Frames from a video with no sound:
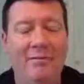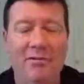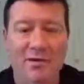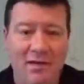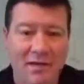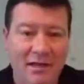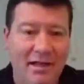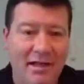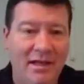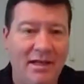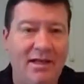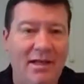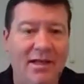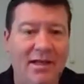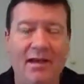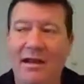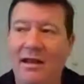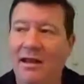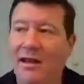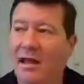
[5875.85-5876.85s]
trying to get
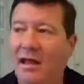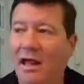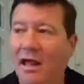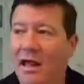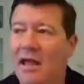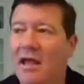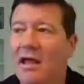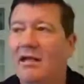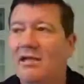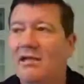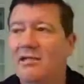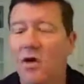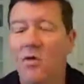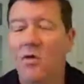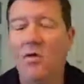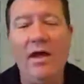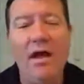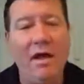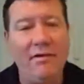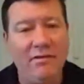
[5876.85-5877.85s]
in, and so
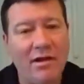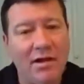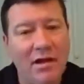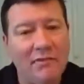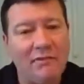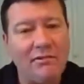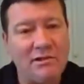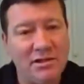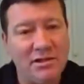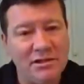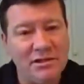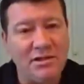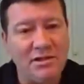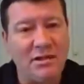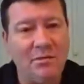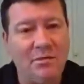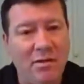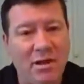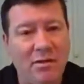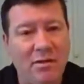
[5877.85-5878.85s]
we have a conversation
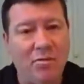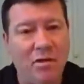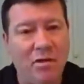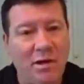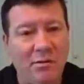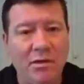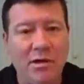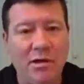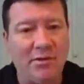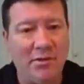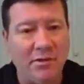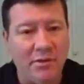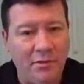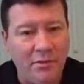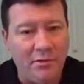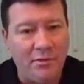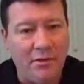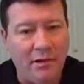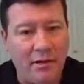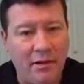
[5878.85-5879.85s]
about what I'm going to
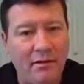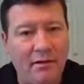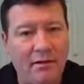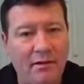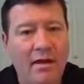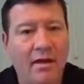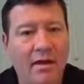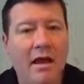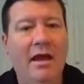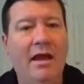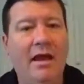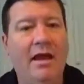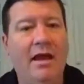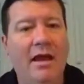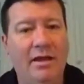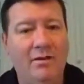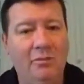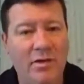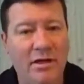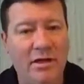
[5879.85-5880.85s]
do there,
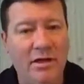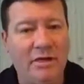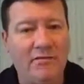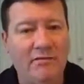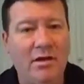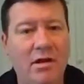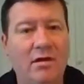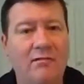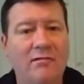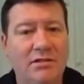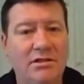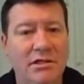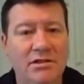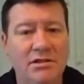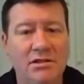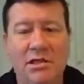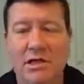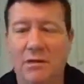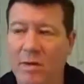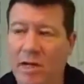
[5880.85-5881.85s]
and we have a
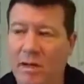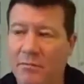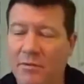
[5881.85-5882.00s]
conversation about